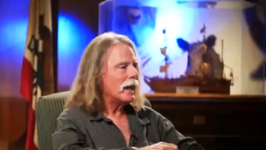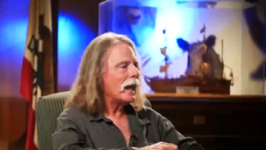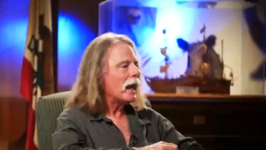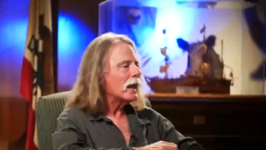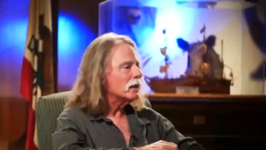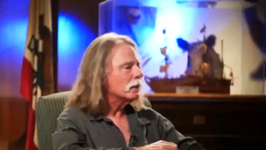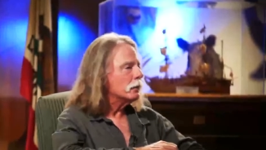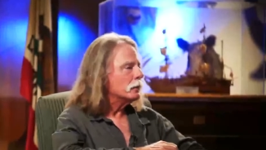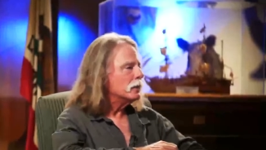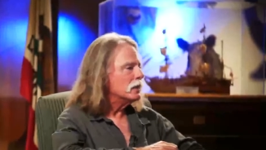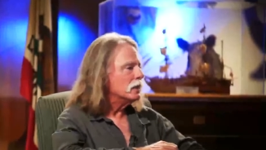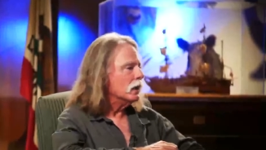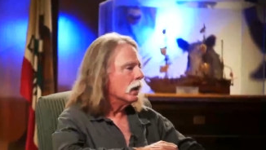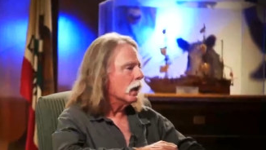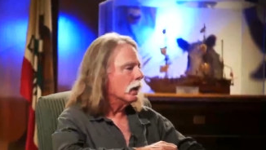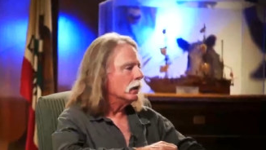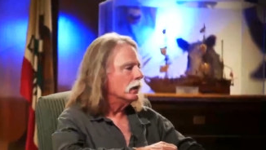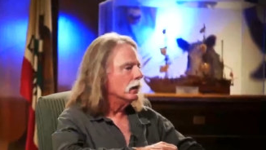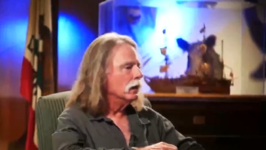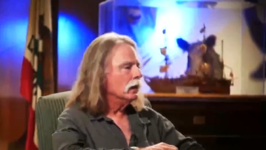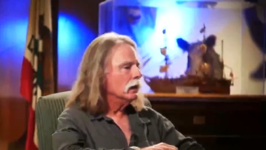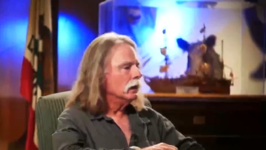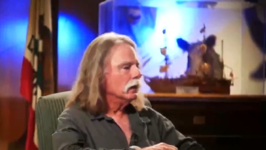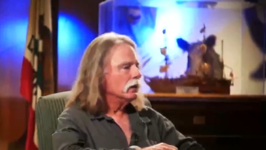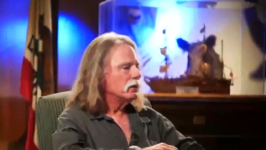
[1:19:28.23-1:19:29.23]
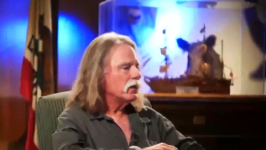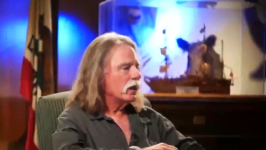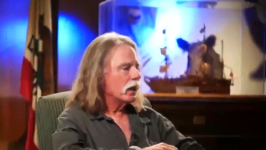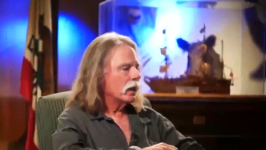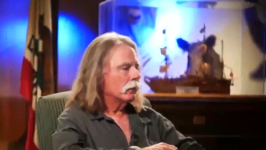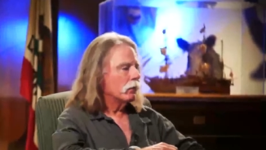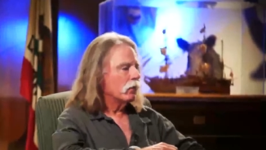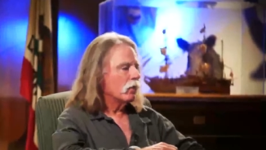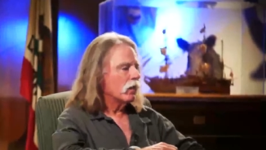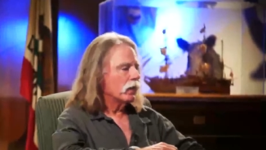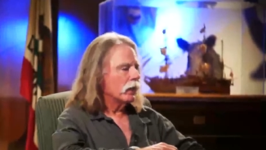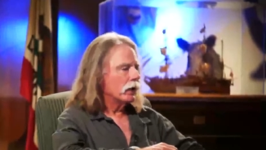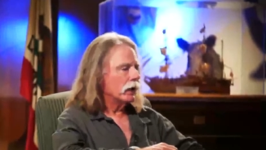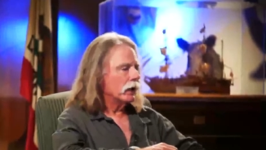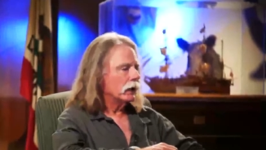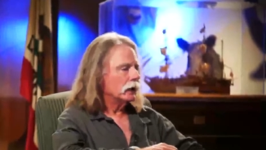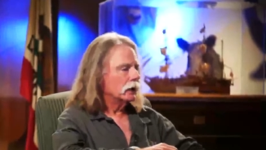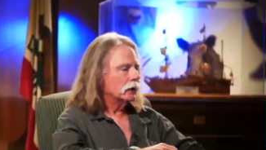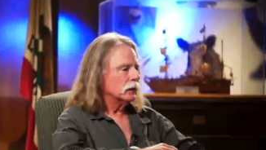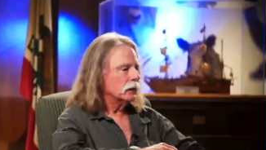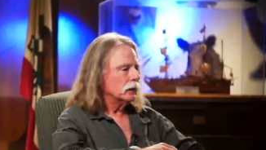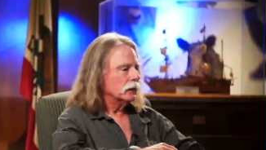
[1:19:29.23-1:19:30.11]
had to be done. Terrible thing.